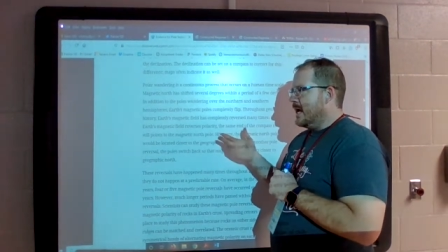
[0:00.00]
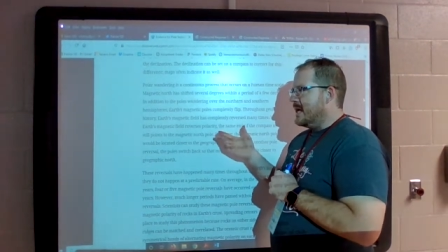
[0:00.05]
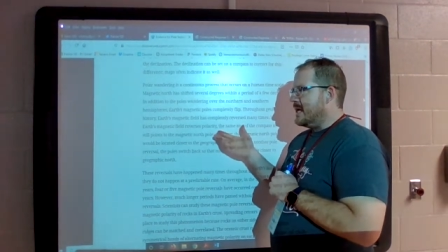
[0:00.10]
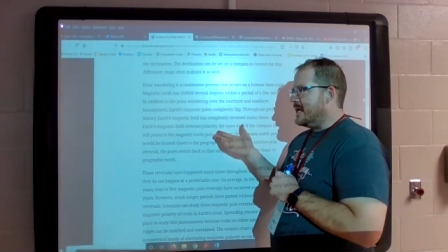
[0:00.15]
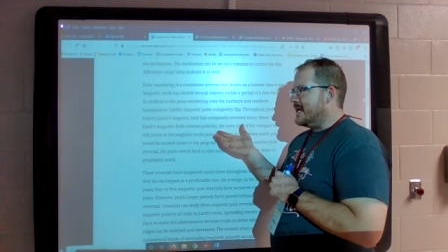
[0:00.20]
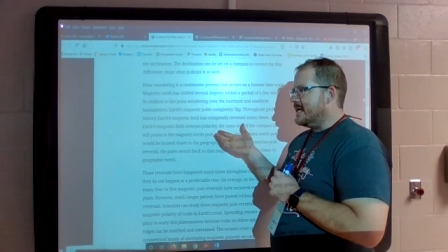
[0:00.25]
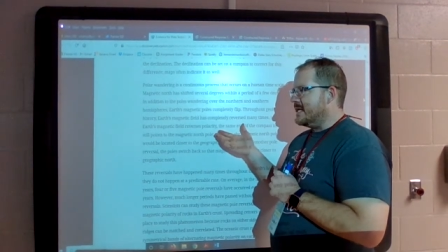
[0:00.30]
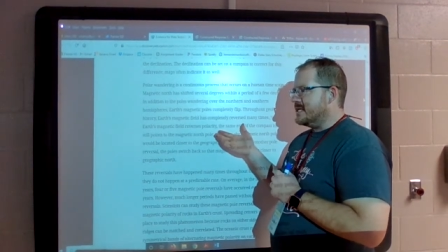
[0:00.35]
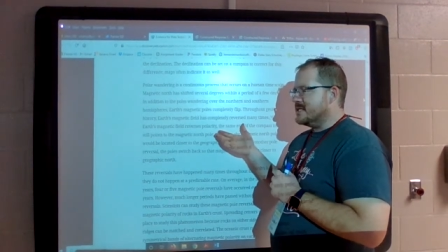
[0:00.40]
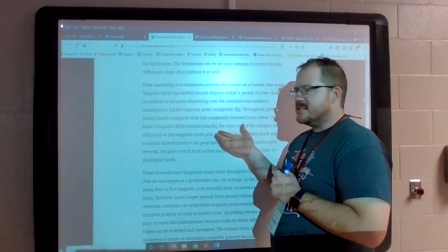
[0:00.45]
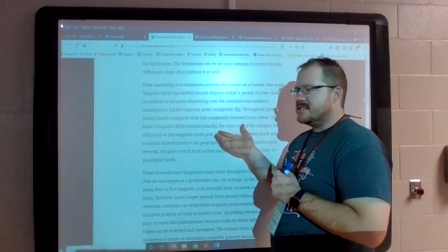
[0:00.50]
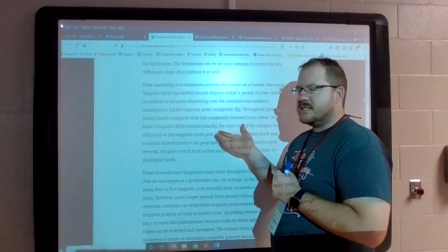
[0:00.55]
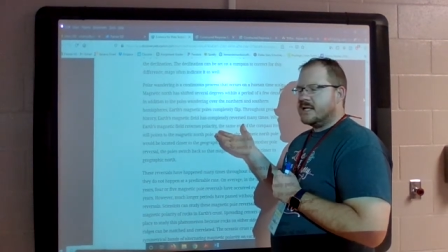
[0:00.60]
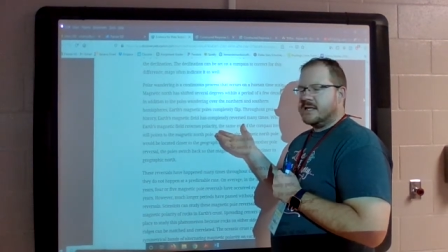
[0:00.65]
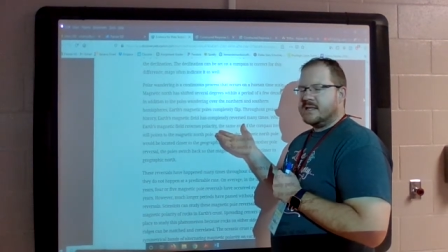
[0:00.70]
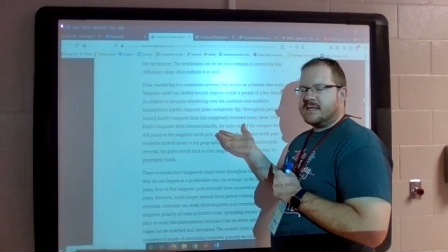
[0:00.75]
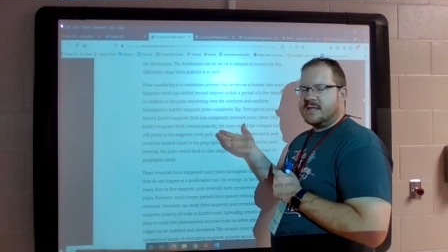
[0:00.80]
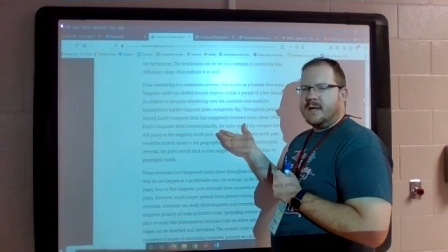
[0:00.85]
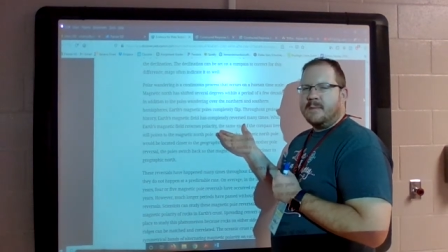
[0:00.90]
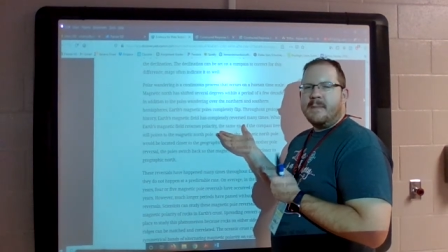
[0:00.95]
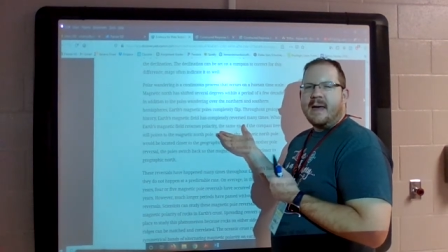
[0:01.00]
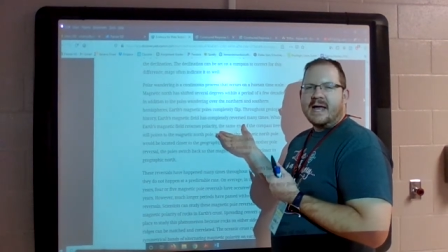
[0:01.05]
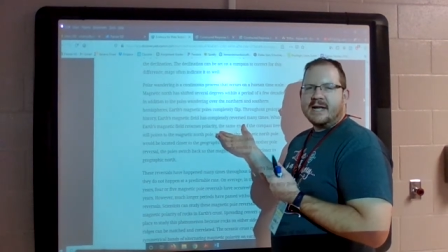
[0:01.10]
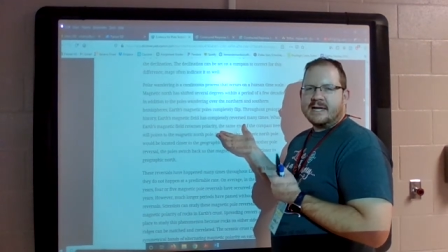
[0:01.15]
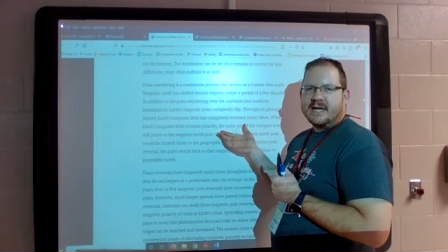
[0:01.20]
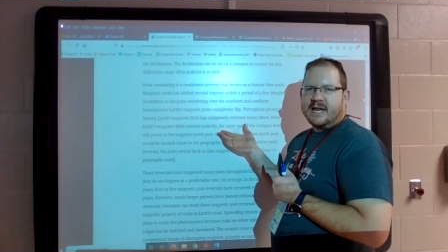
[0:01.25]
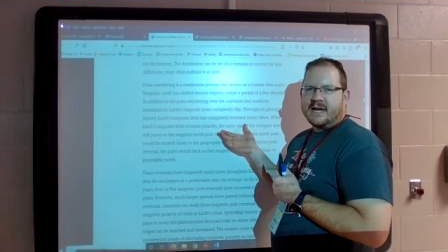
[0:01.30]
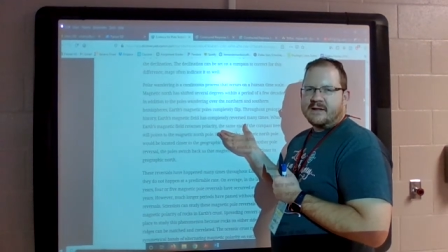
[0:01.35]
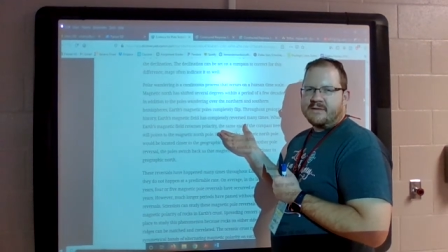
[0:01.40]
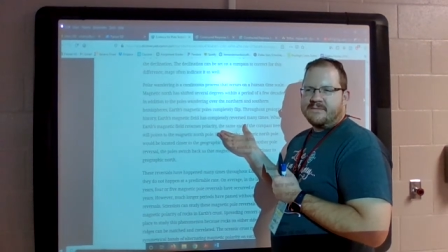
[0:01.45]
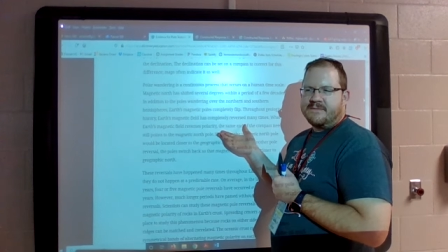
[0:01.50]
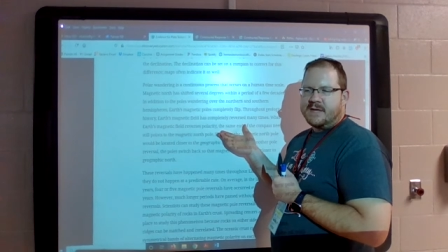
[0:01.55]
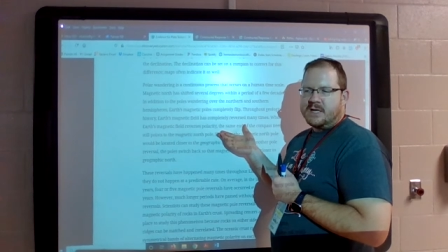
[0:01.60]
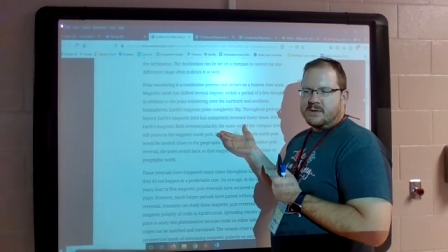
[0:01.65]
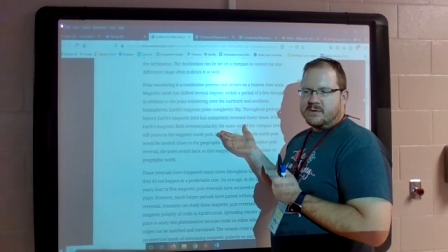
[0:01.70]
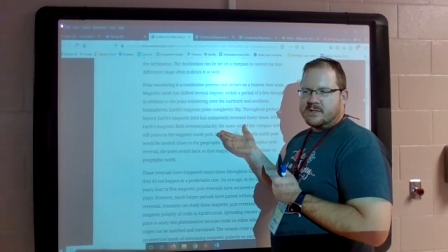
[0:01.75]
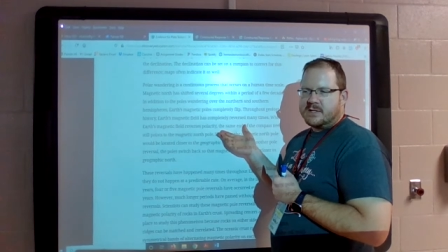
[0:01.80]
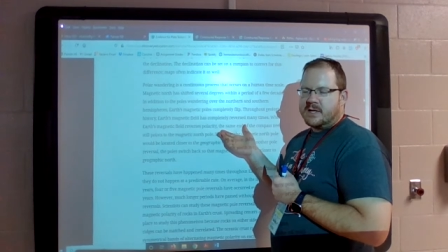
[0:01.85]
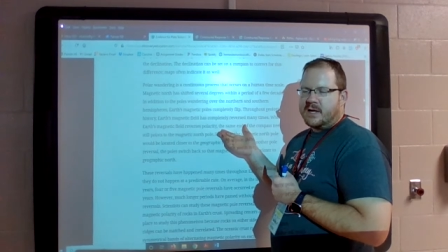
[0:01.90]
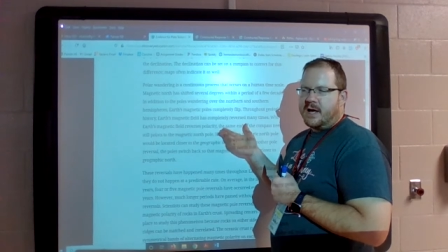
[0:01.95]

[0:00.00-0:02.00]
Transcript: is the magnetic field.